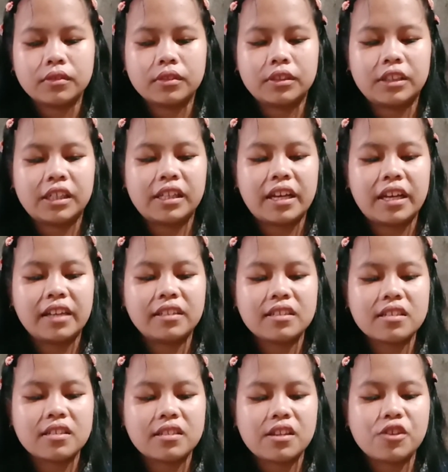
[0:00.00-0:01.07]
the
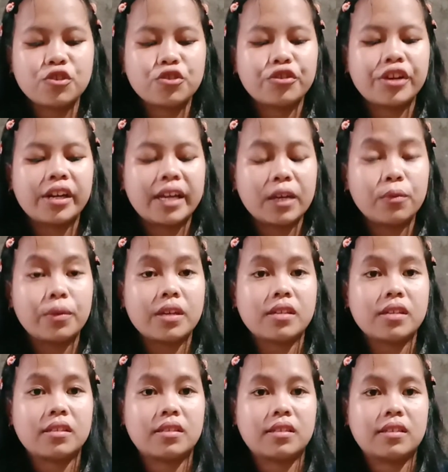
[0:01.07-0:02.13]
19th century
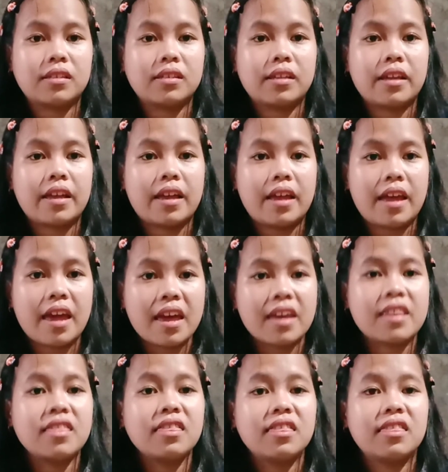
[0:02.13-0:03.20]
linguist,
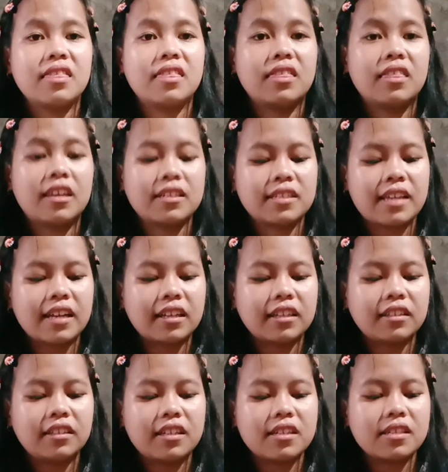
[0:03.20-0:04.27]
and the
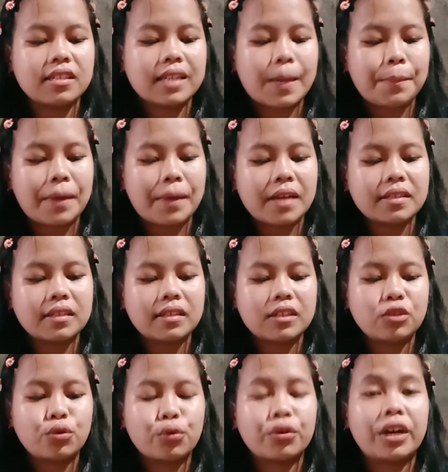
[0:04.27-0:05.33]
second is capacity
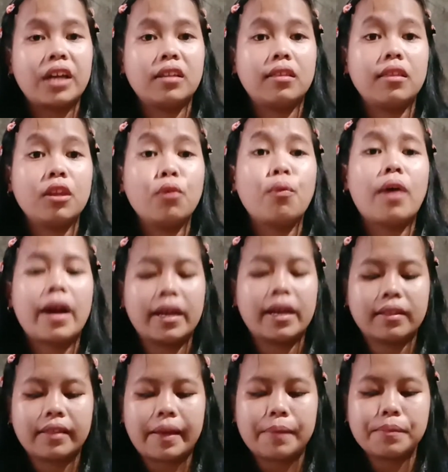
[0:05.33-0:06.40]
to create new
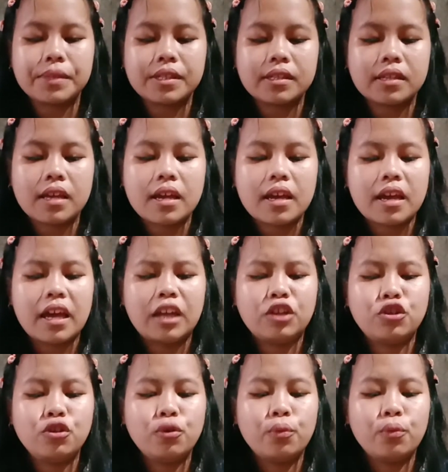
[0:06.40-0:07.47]
items and
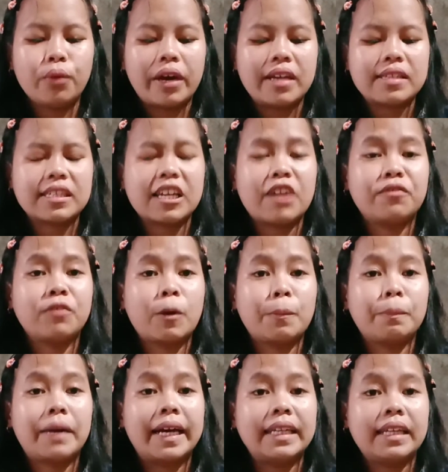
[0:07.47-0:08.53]
new ways of
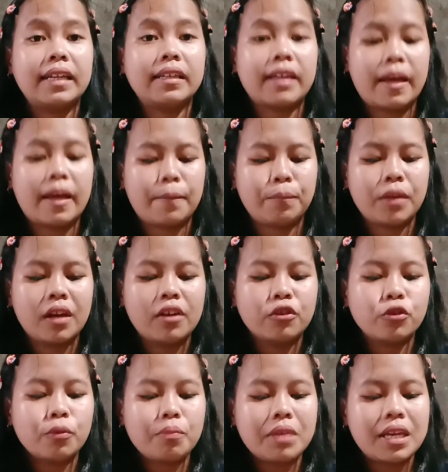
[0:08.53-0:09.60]
combining them
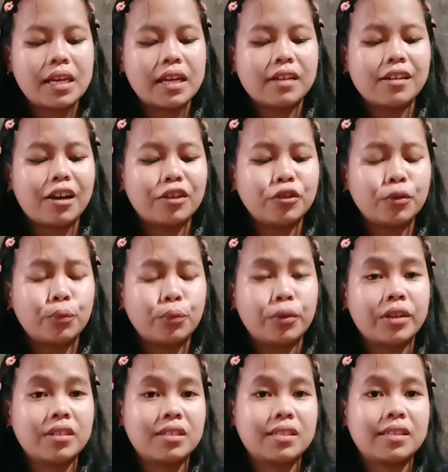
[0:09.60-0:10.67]
to be, in other
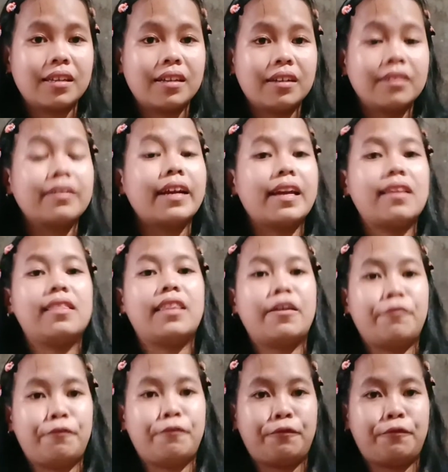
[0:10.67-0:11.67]
words, creative.